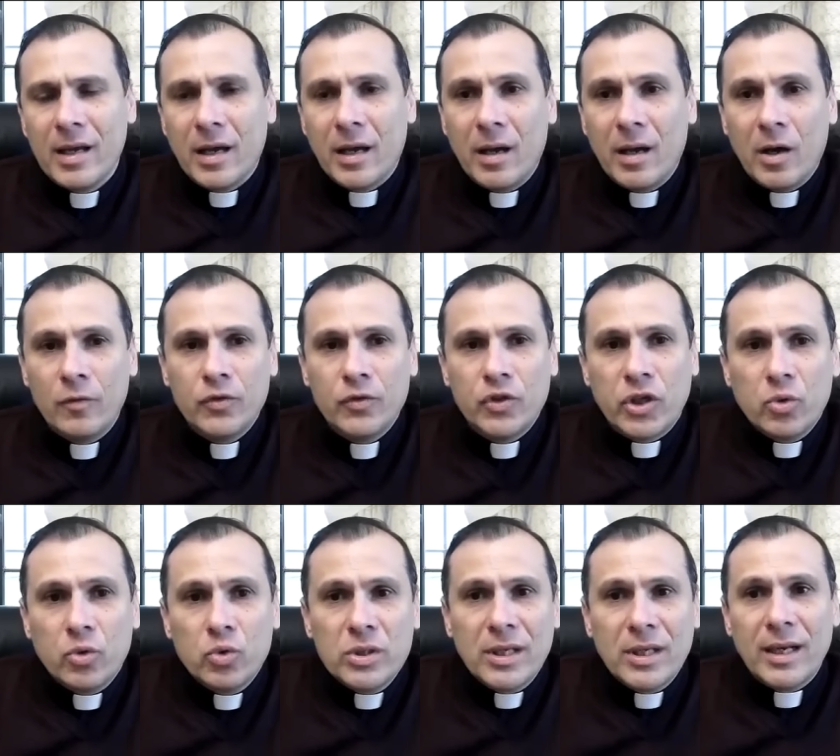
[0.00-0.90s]
uh, of
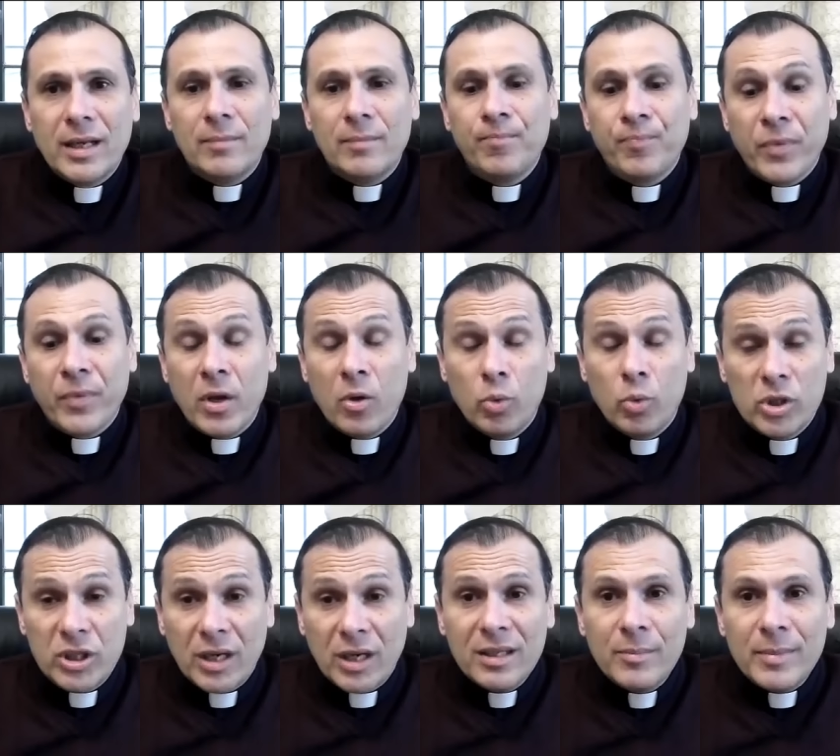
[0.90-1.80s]
Jerusalem,
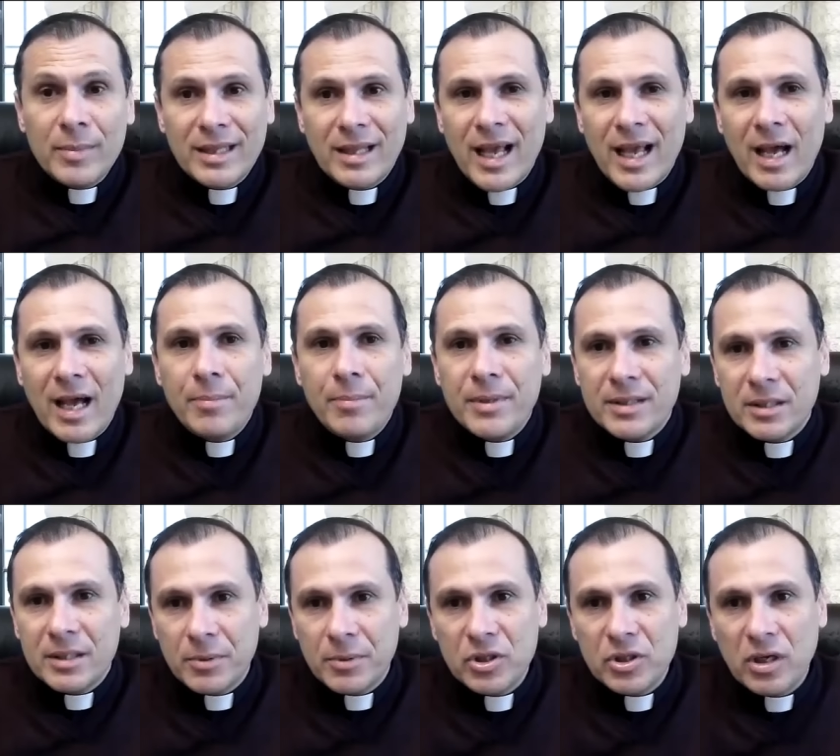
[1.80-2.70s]
which ultimately happened,
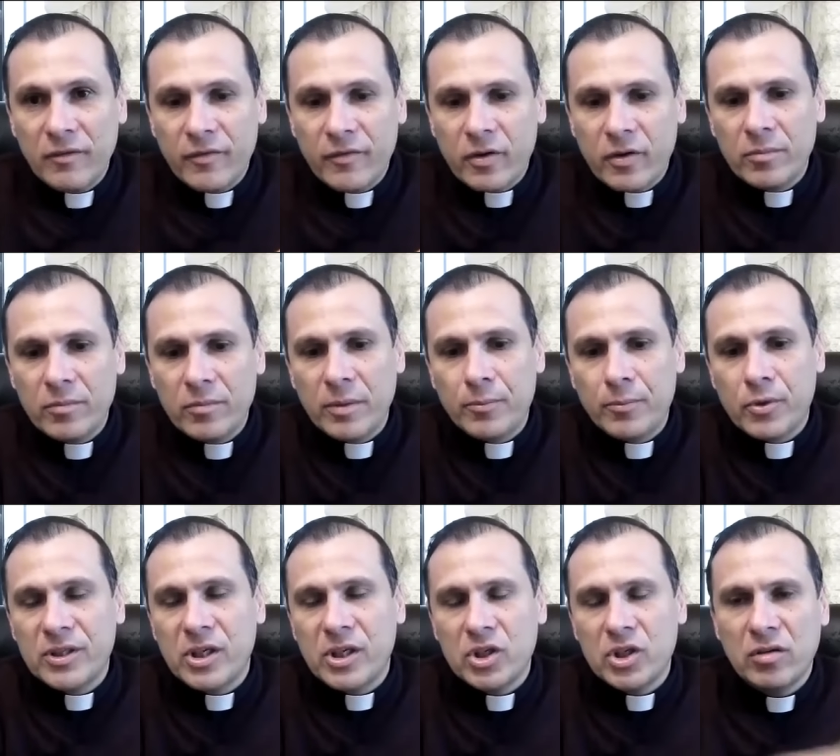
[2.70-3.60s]
especially from the
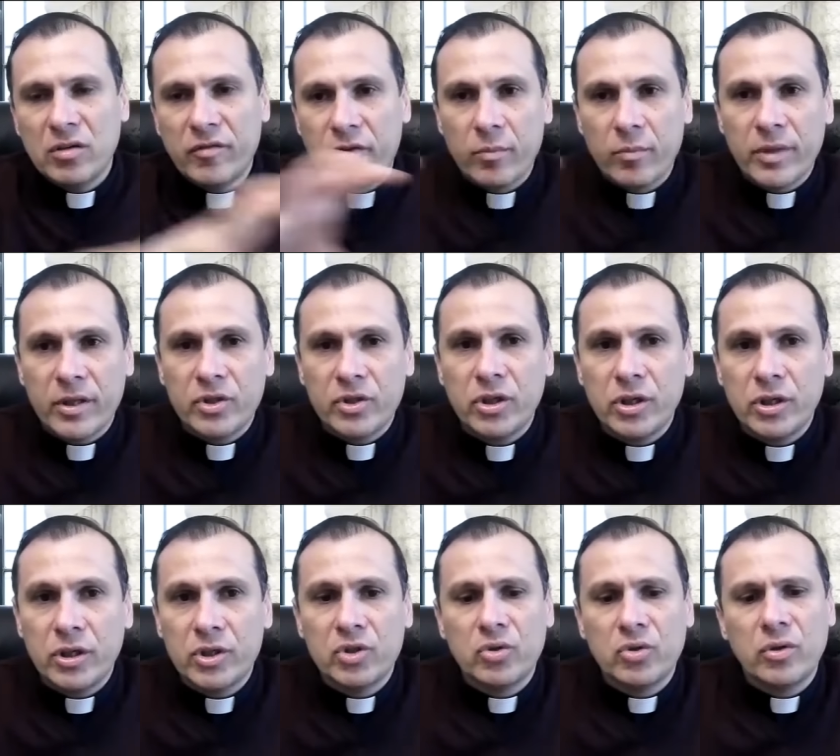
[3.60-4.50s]
procession from the
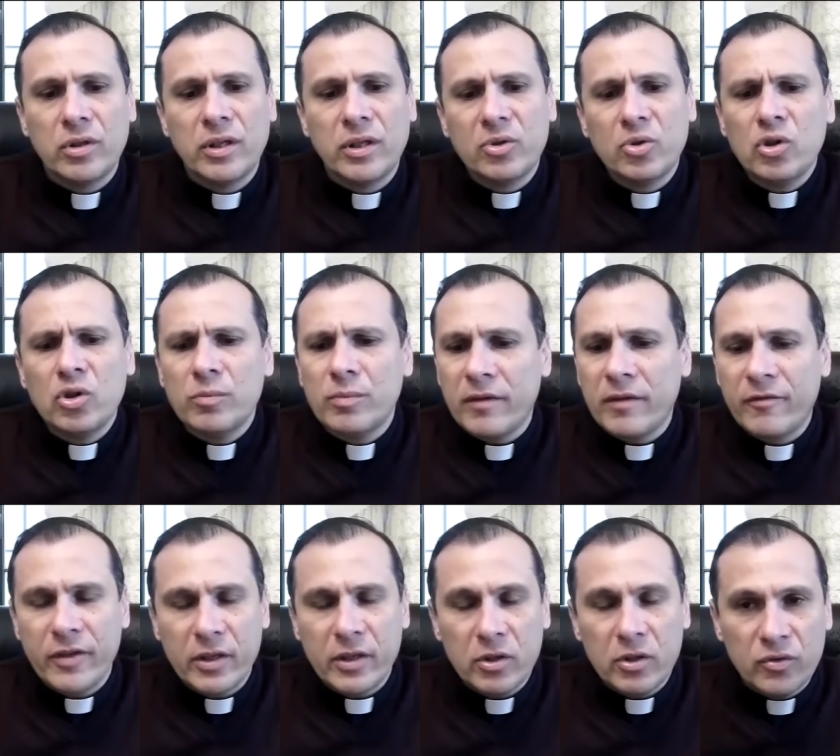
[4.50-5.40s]
church to the tomb. I
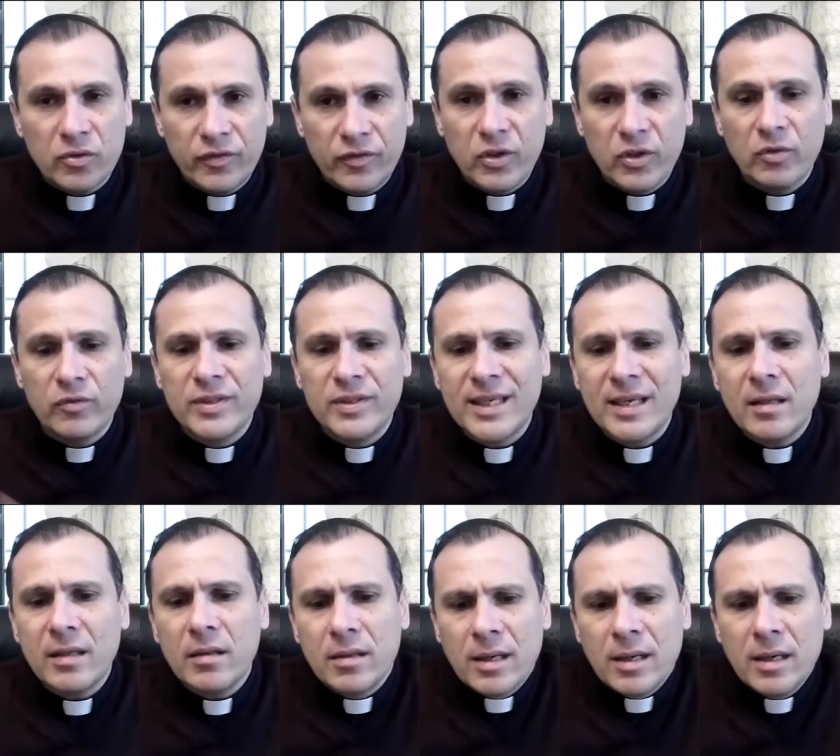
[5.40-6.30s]
think you've, you've,
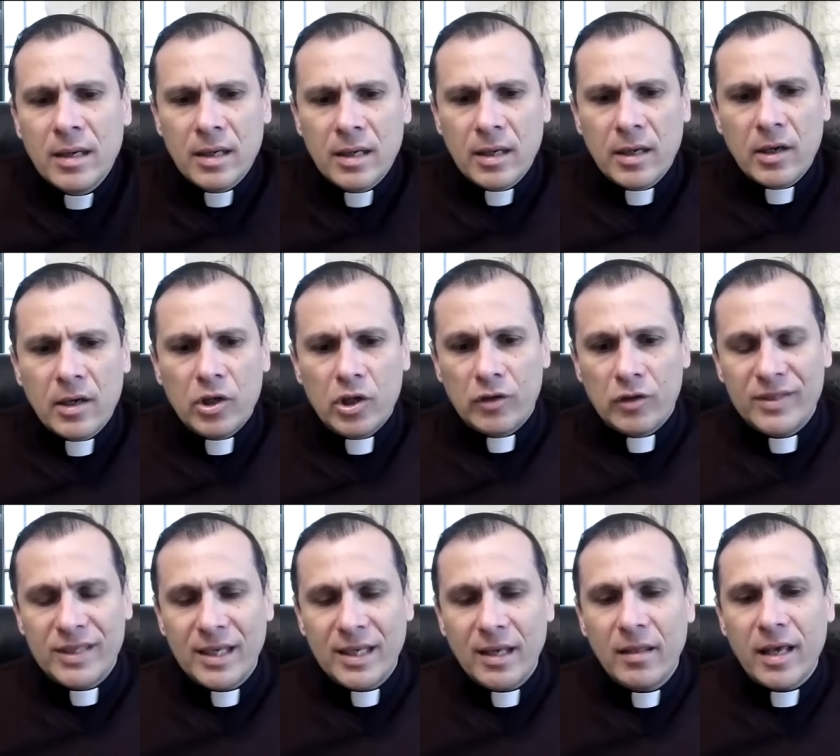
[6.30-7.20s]
seen,
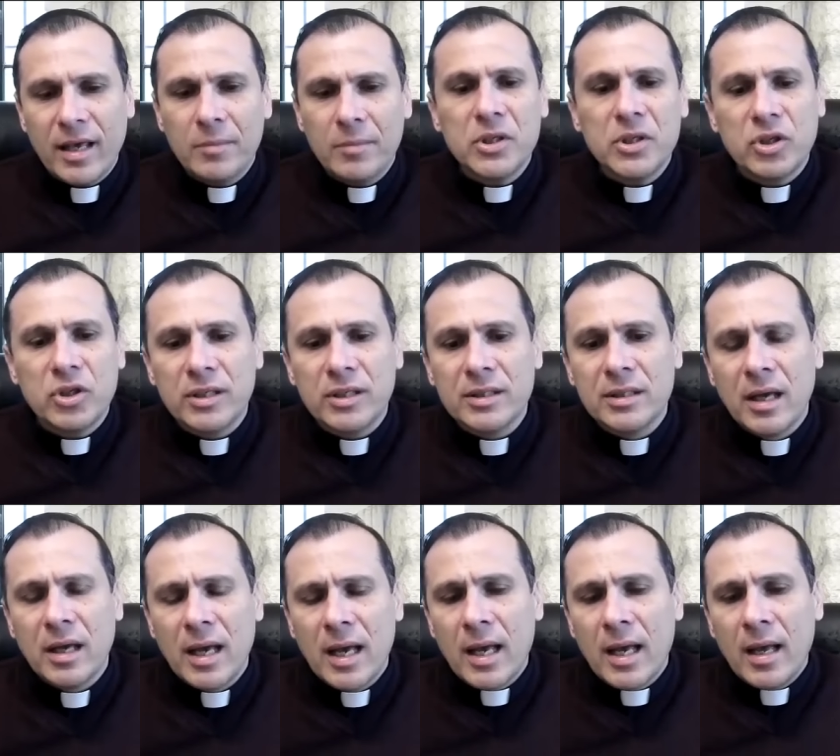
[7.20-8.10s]
you've seen the
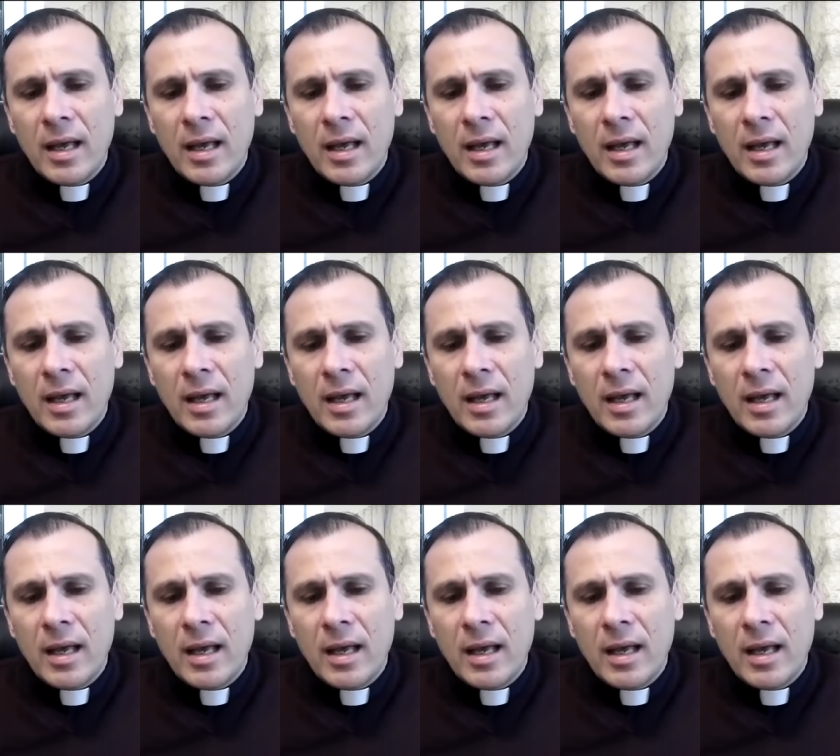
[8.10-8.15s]
images.